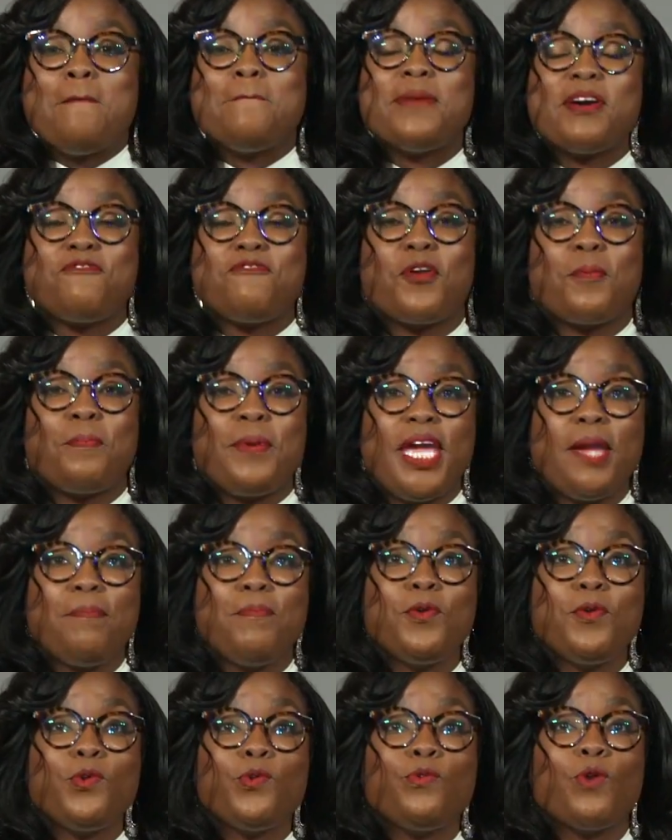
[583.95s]
But for
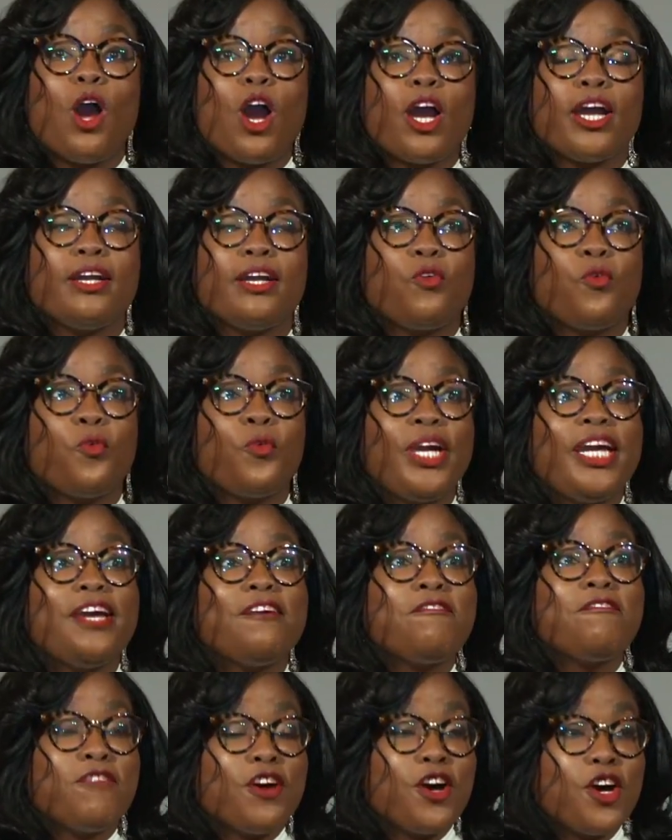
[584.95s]
people who aren't
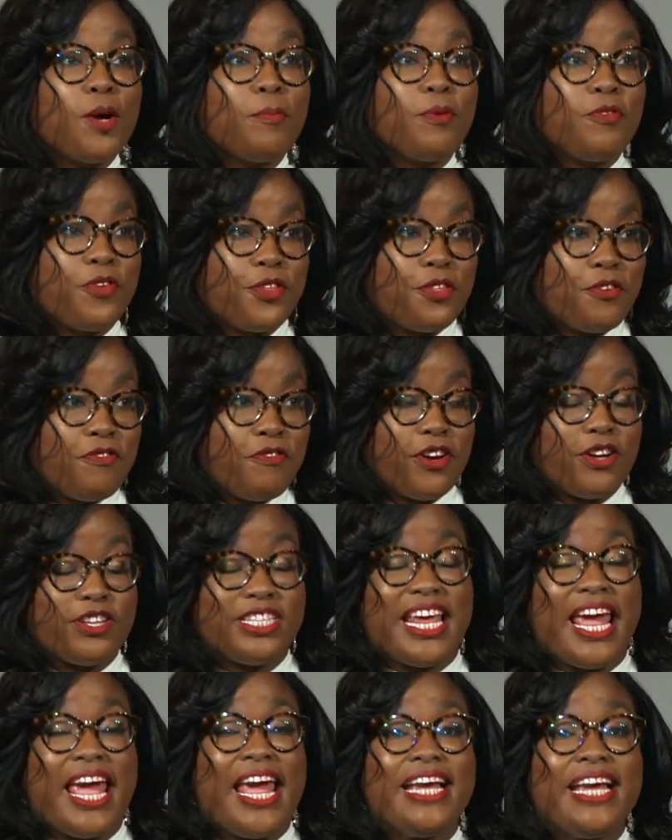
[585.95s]
reaffirmed for the
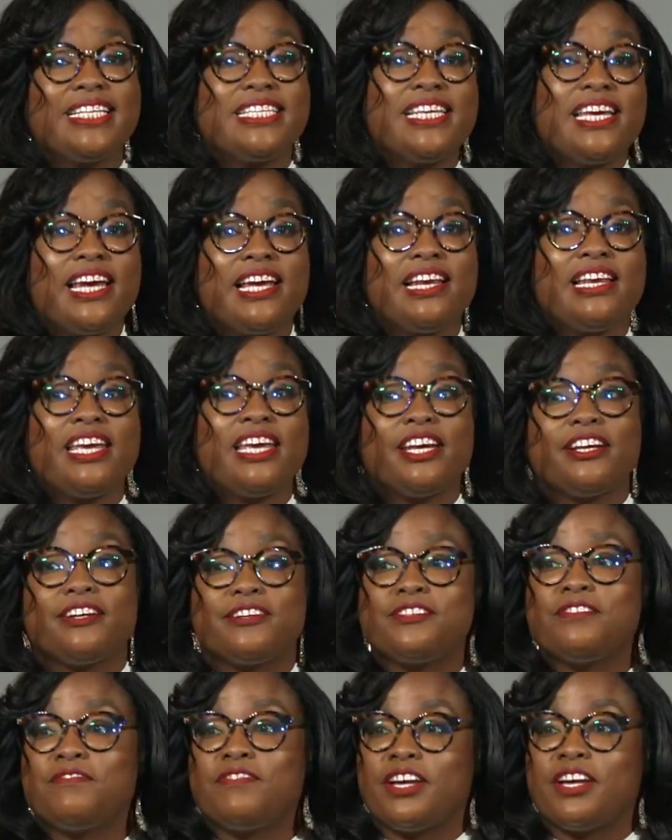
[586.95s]
first 18
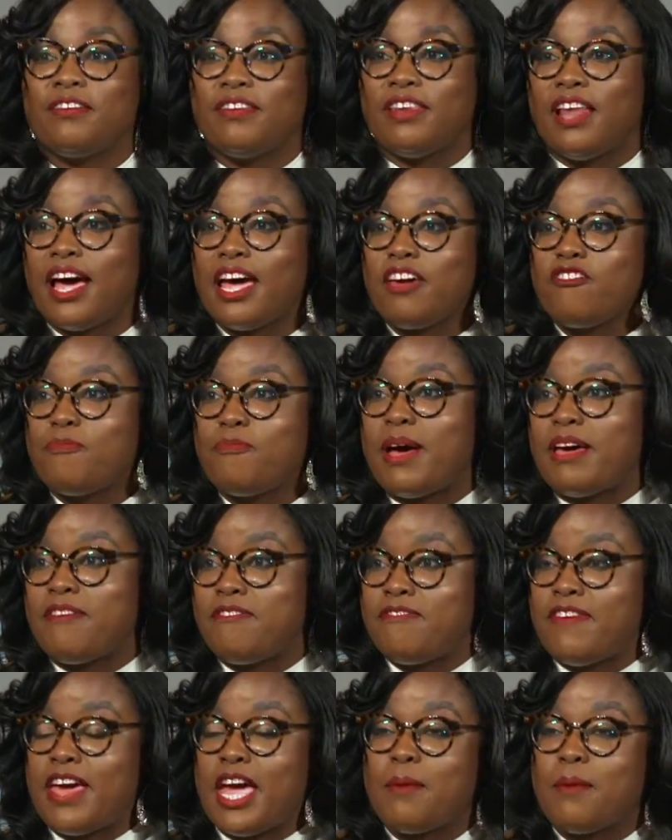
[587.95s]
years of their life by
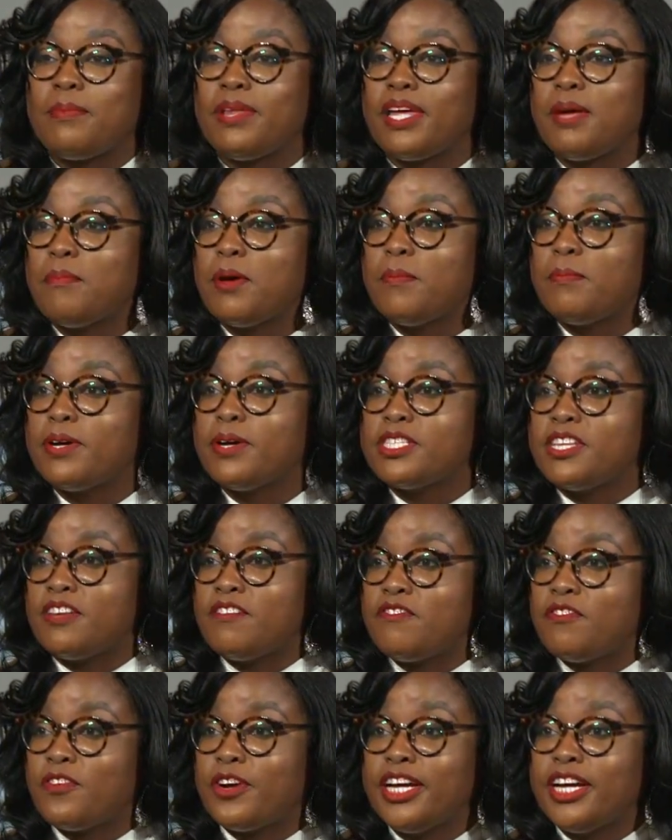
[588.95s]
family members
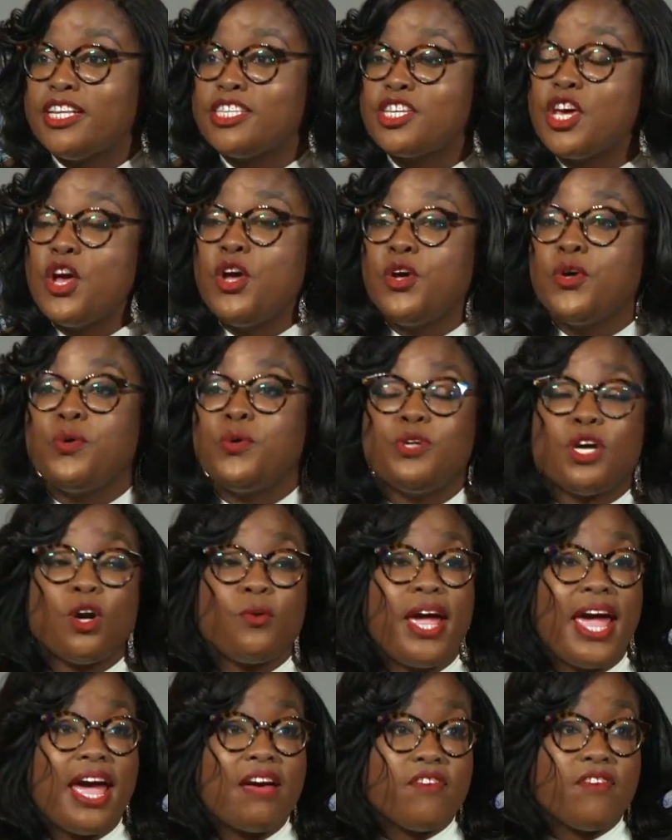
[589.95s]
and friends, who
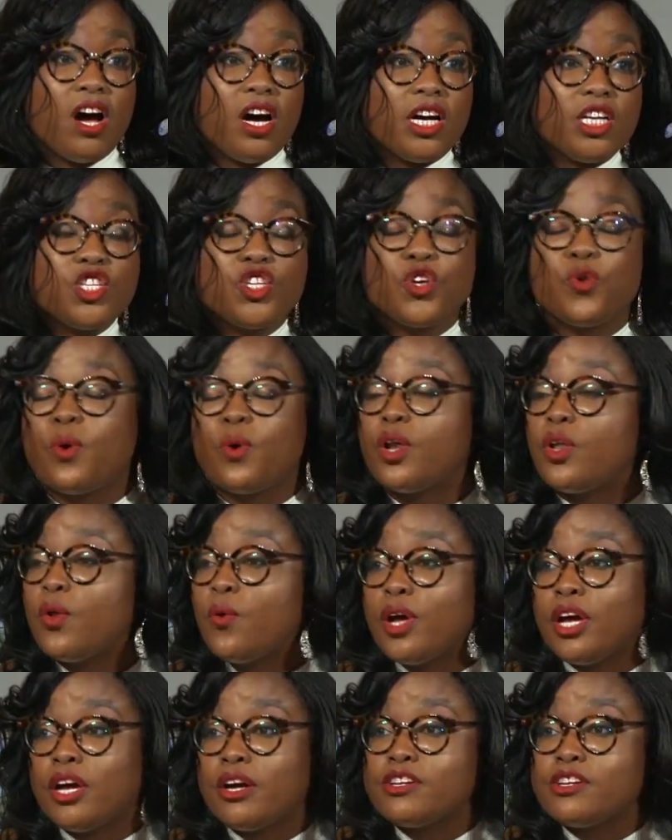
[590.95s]
don't have aunts who are
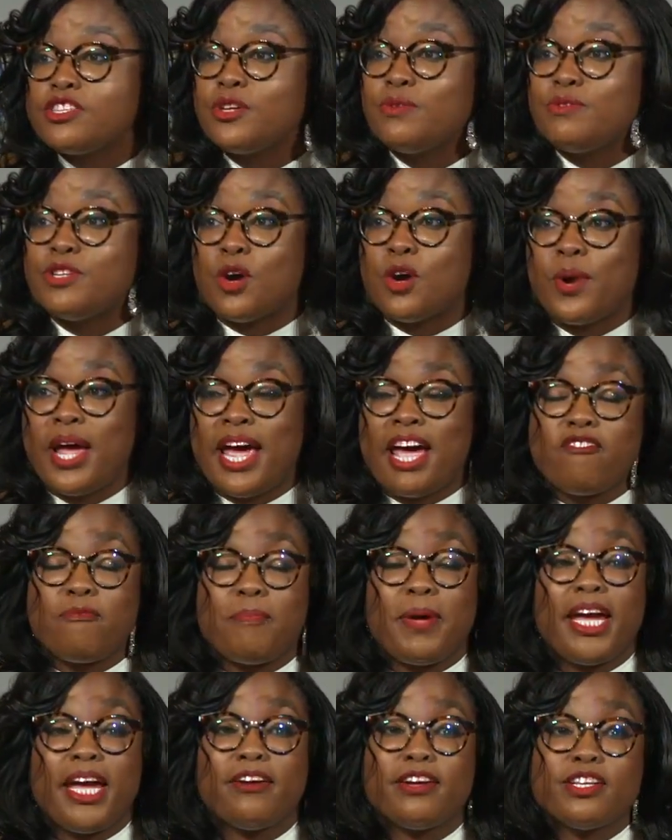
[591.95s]
lawyers, who don't have
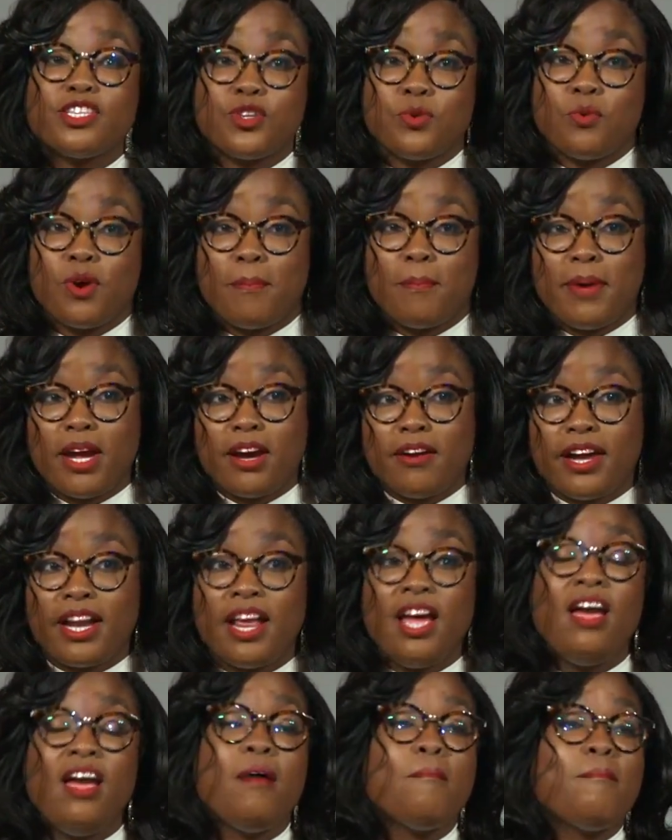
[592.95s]
parents who are married,
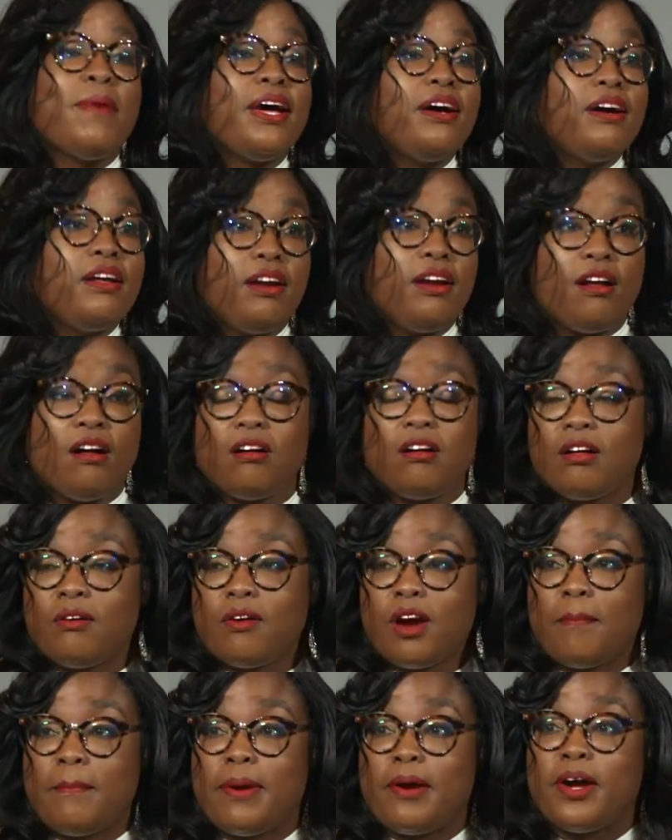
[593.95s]
my aunt and uncle
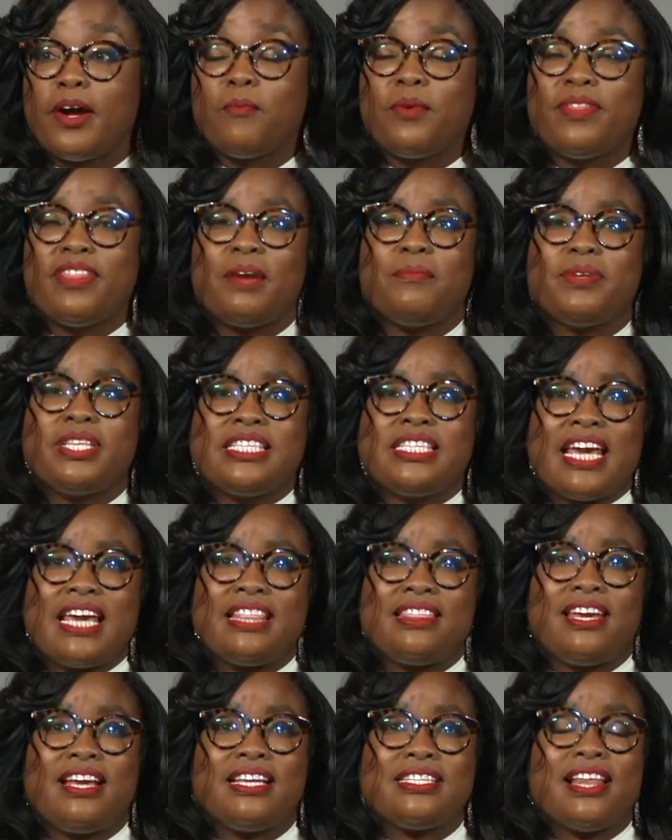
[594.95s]
are married, when they would say
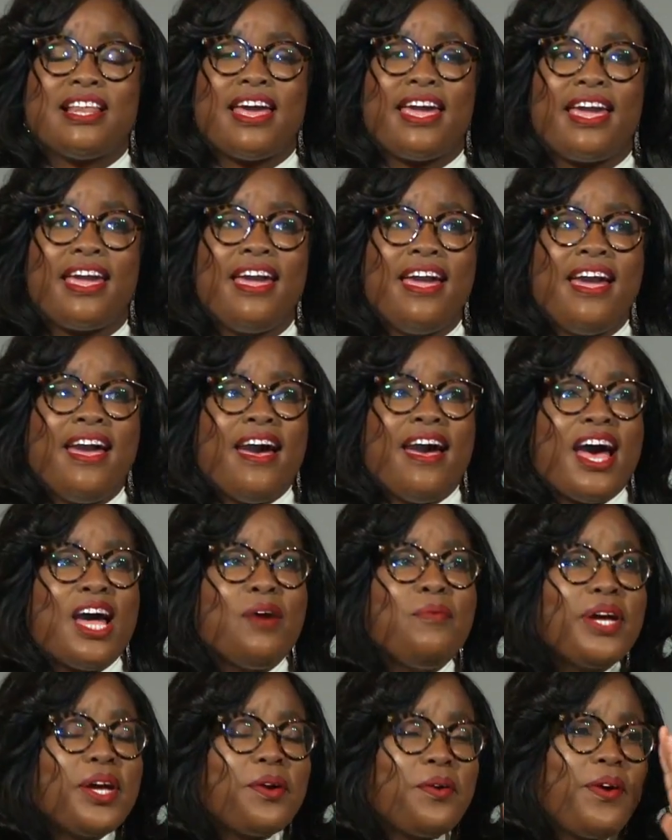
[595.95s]
things like, I
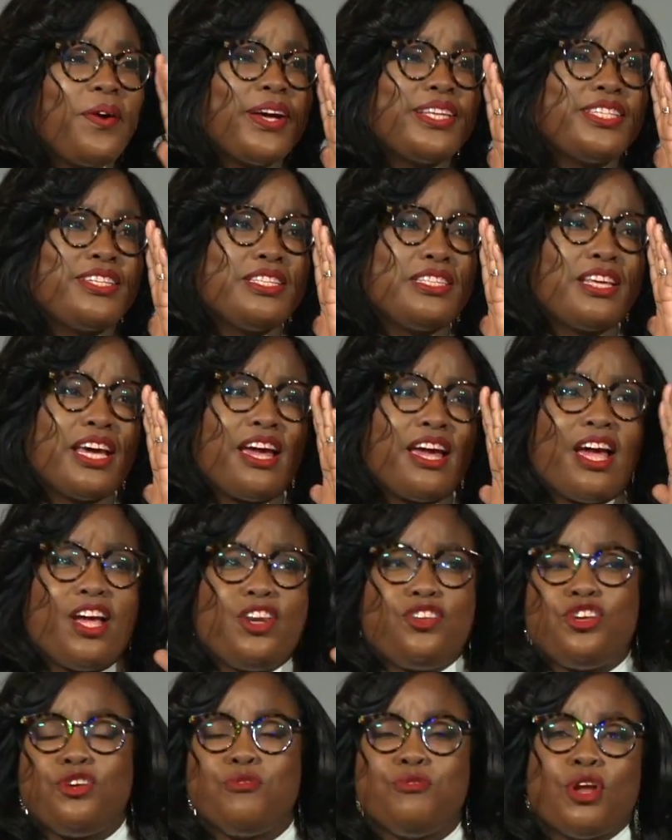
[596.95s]
would get questions like,
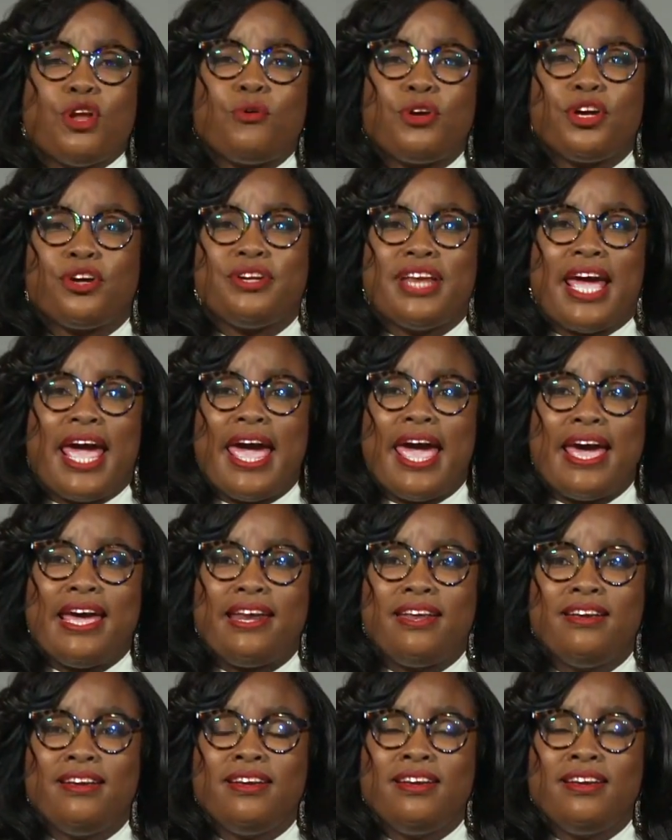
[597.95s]
do you know your dad?